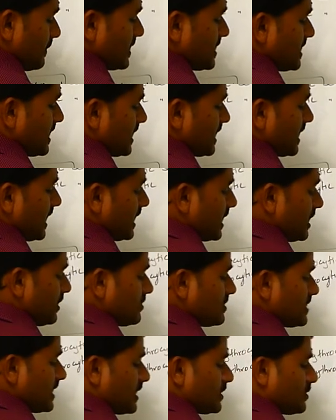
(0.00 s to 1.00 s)
B C and
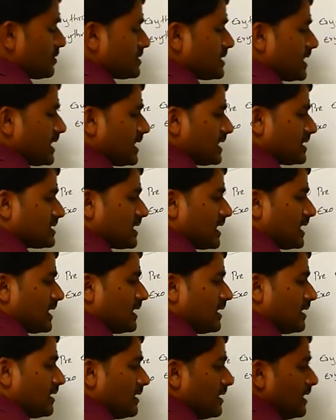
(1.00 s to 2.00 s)
continuous erythrocytic
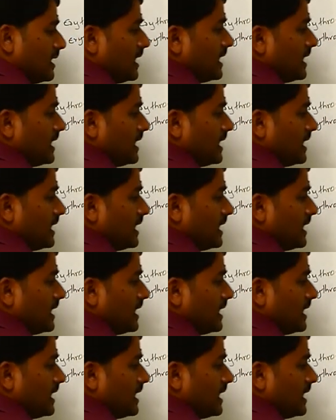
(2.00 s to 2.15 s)
cycle.